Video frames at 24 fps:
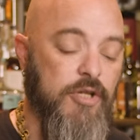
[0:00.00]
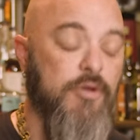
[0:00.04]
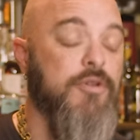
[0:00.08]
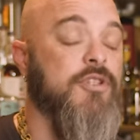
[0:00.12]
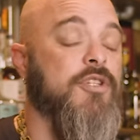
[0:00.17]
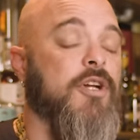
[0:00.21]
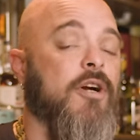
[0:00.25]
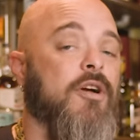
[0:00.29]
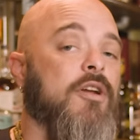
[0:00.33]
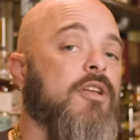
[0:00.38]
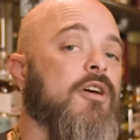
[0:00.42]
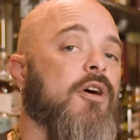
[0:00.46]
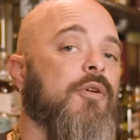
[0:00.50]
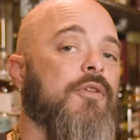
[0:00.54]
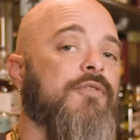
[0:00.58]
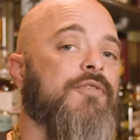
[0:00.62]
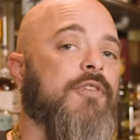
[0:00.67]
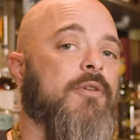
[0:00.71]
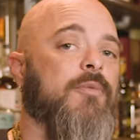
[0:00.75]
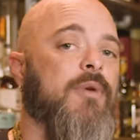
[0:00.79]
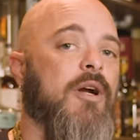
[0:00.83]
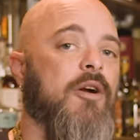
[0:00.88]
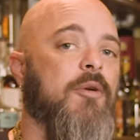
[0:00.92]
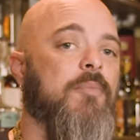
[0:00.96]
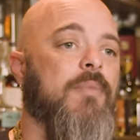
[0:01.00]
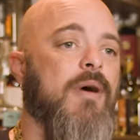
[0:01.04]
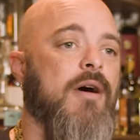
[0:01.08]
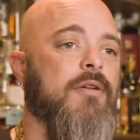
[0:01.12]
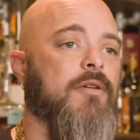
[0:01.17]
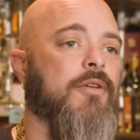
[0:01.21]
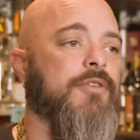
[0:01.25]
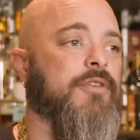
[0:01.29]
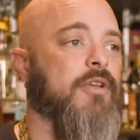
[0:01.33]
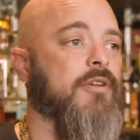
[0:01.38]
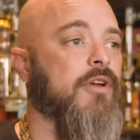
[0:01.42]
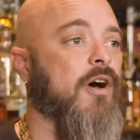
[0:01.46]
You start going for rare
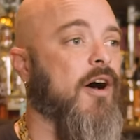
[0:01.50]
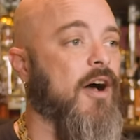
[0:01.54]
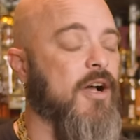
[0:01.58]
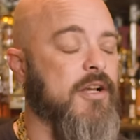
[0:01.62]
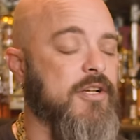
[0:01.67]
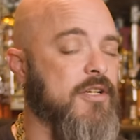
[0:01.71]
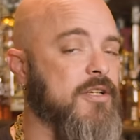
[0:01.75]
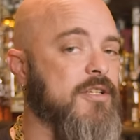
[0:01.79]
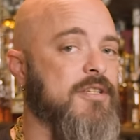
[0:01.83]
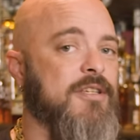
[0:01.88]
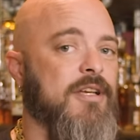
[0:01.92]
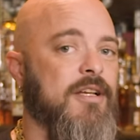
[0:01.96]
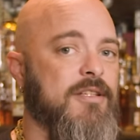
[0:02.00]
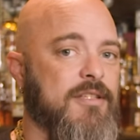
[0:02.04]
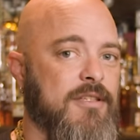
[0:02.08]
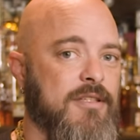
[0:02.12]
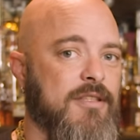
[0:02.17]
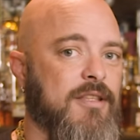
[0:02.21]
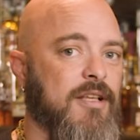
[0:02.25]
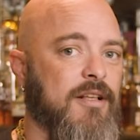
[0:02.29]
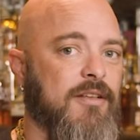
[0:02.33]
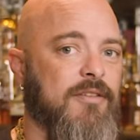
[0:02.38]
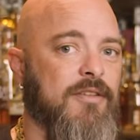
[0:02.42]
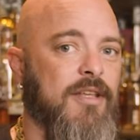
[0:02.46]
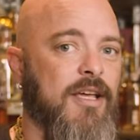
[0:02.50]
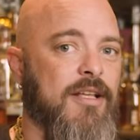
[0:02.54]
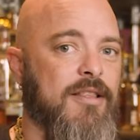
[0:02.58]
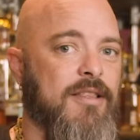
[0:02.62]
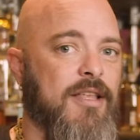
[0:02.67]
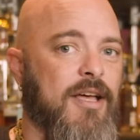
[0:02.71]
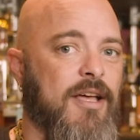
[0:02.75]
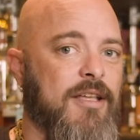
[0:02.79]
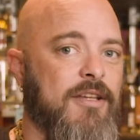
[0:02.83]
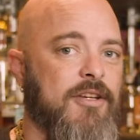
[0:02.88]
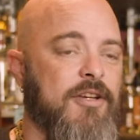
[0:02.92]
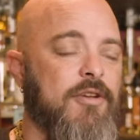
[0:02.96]
bottles on auction sites and things like
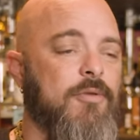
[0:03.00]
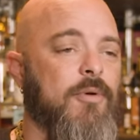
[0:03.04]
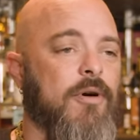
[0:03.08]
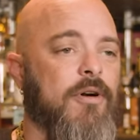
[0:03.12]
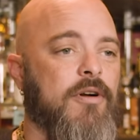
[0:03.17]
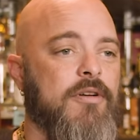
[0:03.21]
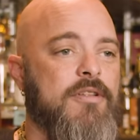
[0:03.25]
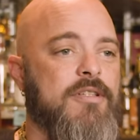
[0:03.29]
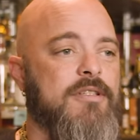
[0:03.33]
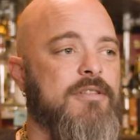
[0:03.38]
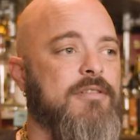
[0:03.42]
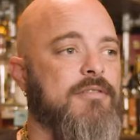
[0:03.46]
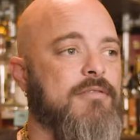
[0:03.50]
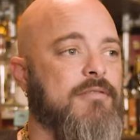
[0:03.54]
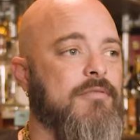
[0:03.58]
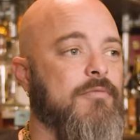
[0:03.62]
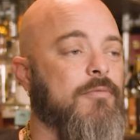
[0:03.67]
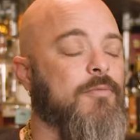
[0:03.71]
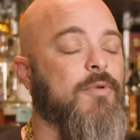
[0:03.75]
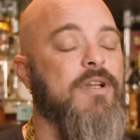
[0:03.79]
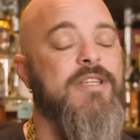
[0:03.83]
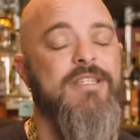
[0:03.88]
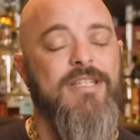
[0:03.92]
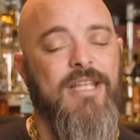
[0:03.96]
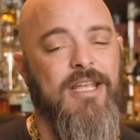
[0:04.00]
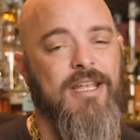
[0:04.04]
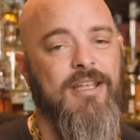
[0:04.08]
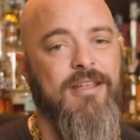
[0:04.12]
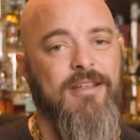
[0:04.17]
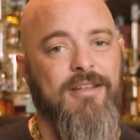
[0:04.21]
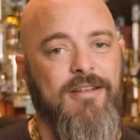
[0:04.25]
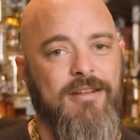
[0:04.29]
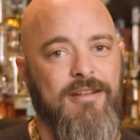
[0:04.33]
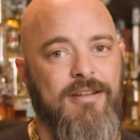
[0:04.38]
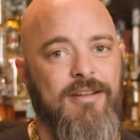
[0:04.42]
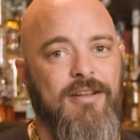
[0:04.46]
that, you are
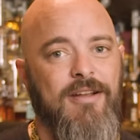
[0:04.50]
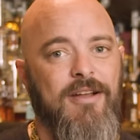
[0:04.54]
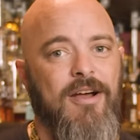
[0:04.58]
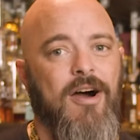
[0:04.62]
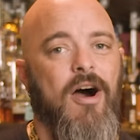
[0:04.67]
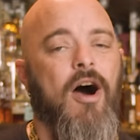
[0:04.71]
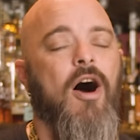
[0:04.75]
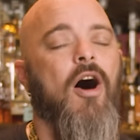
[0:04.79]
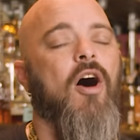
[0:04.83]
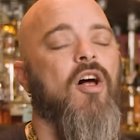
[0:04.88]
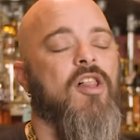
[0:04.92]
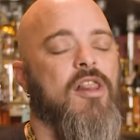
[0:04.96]
risking a